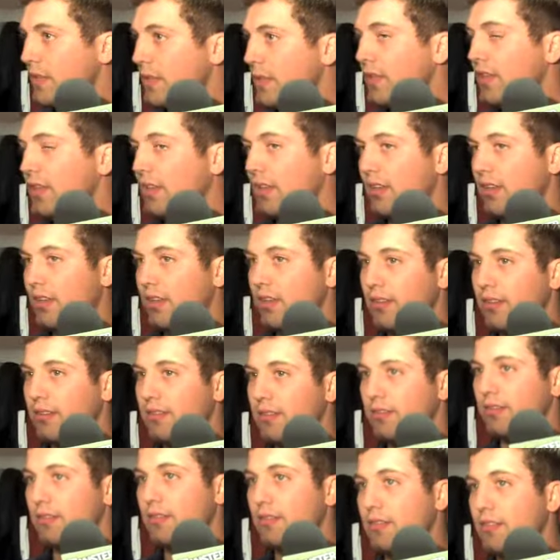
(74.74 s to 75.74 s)
Yeah,
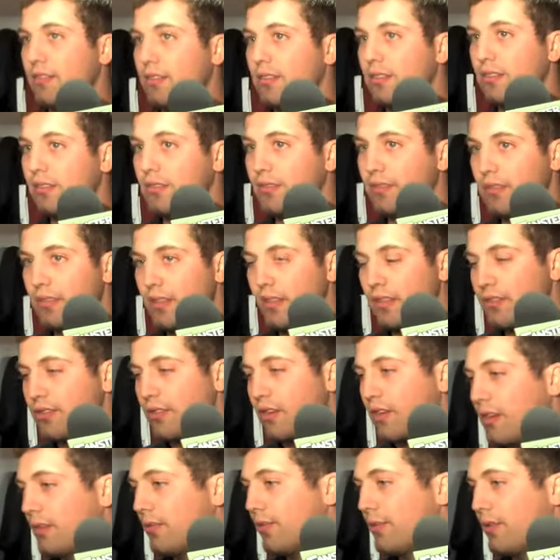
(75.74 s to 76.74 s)
not trying
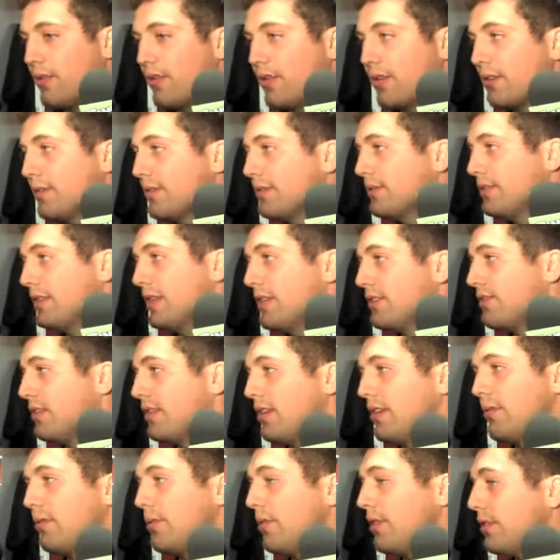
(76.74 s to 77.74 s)
to walk
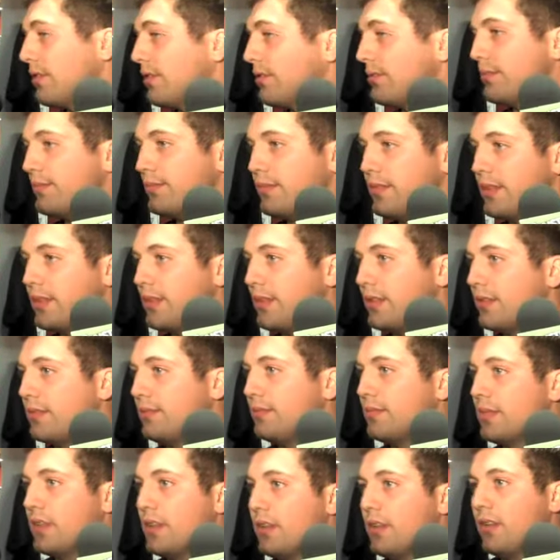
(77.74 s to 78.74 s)
him.
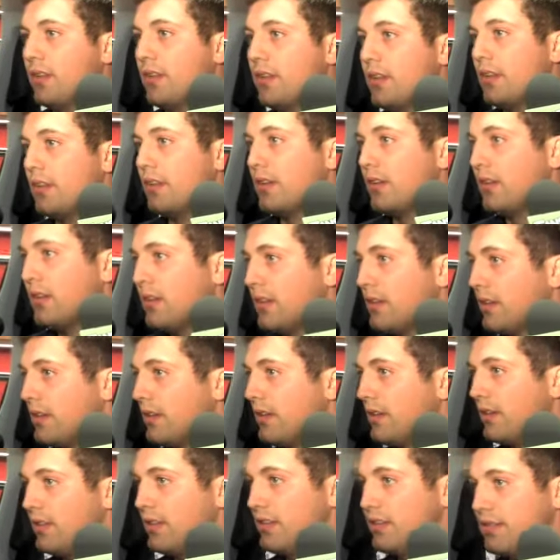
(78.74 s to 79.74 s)

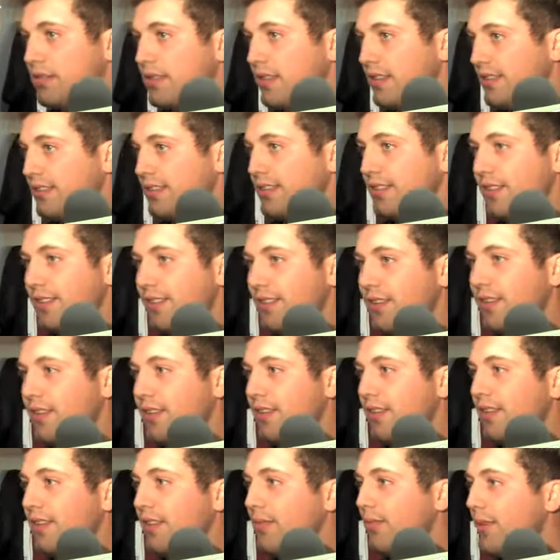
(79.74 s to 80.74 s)
He's a good hitter.
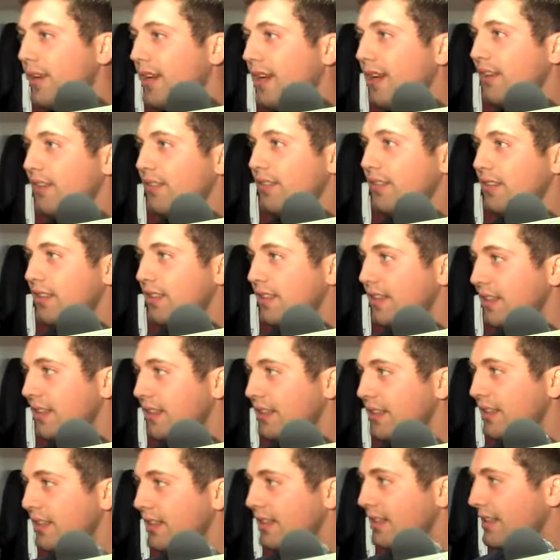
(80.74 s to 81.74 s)
He battled, I
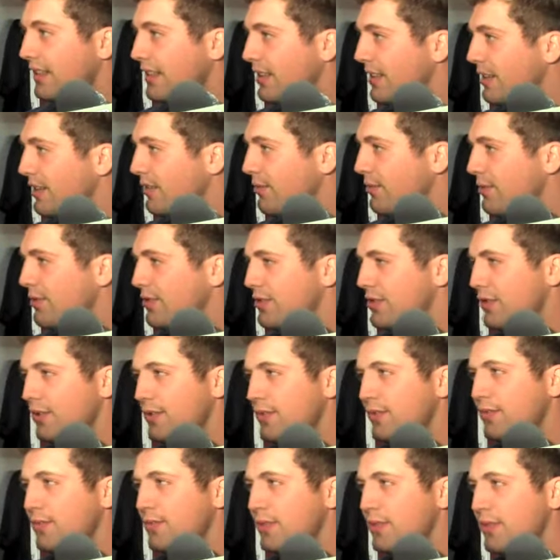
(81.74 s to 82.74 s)
think. Or two of
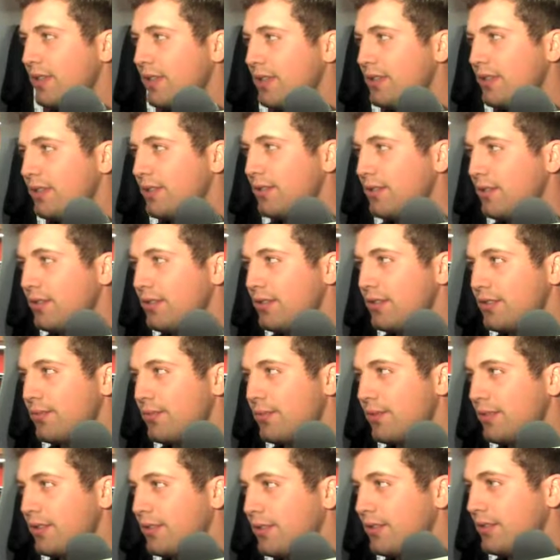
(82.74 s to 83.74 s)
them, 3-2, or just
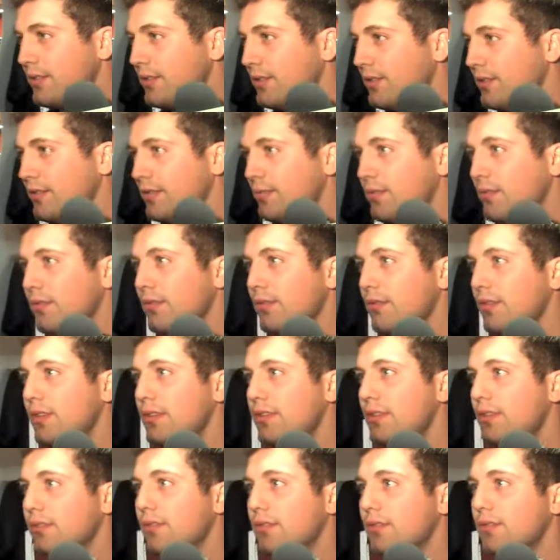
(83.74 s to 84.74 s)
one. Two of
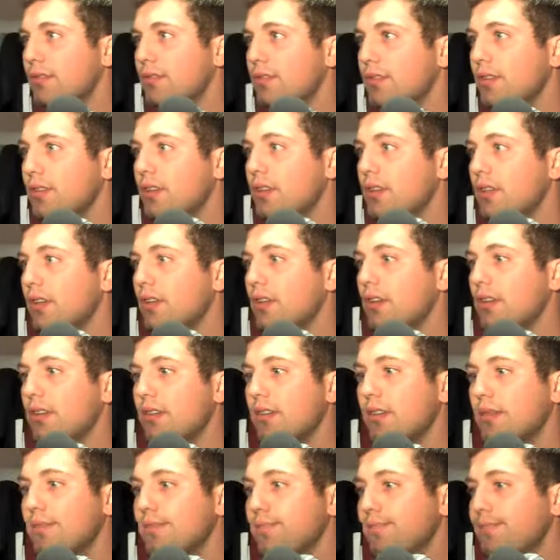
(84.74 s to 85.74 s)
them,
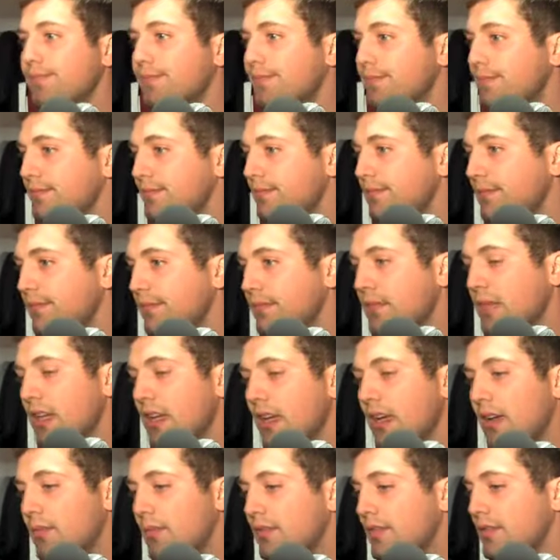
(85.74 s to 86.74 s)
3-2. It
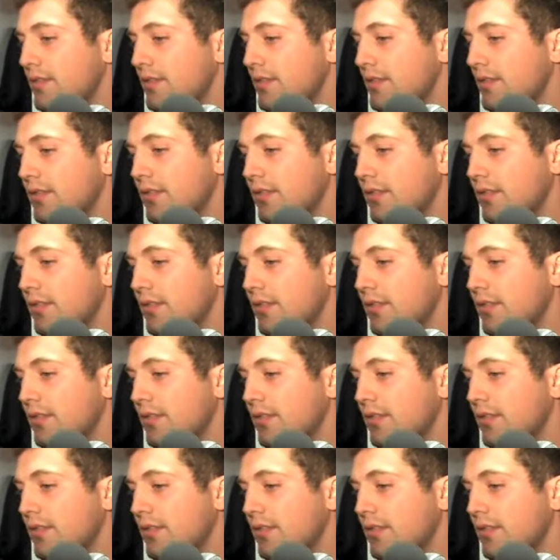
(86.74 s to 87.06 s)
happens.